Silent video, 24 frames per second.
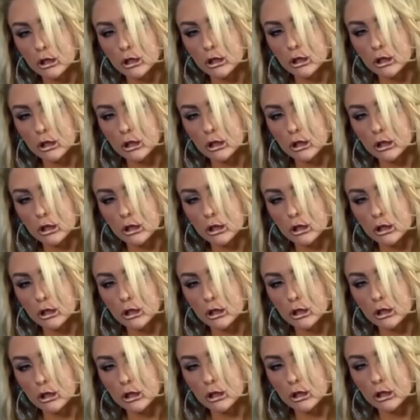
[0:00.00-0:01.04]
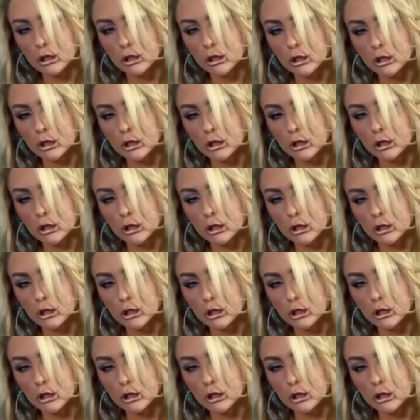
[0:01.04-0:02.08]

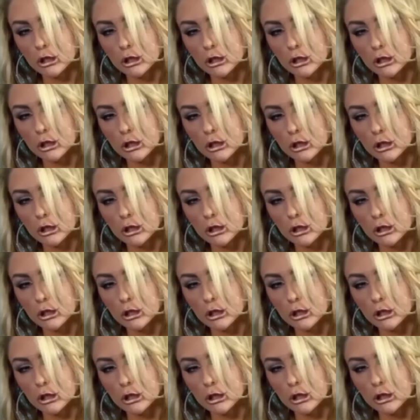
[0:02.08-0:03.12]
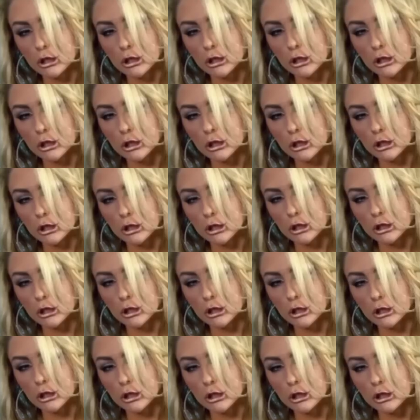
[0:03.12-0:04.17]

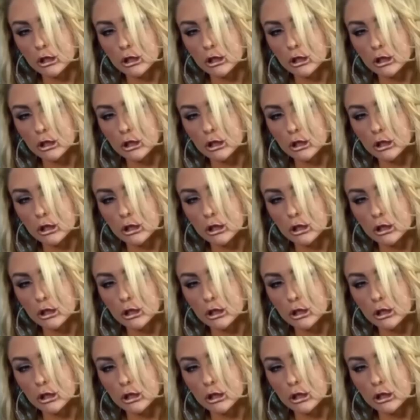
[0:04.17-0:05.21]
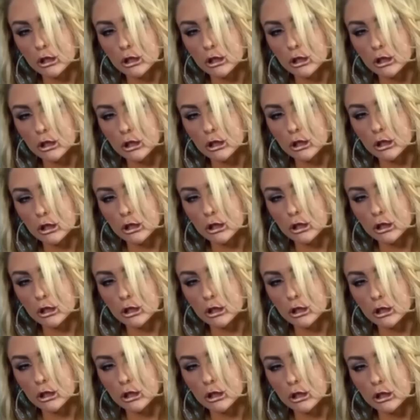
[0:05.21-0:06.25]

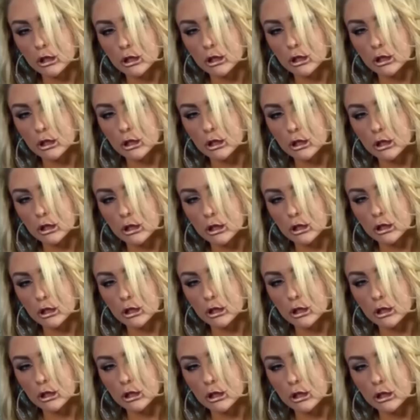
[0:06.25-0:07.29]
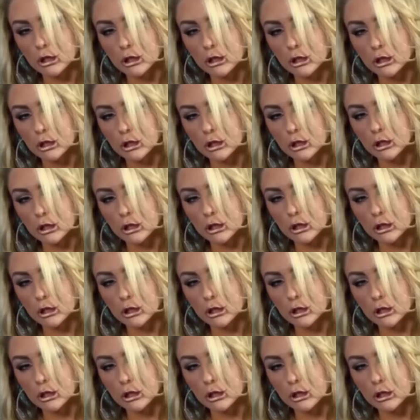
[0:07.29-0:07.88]
[no speech]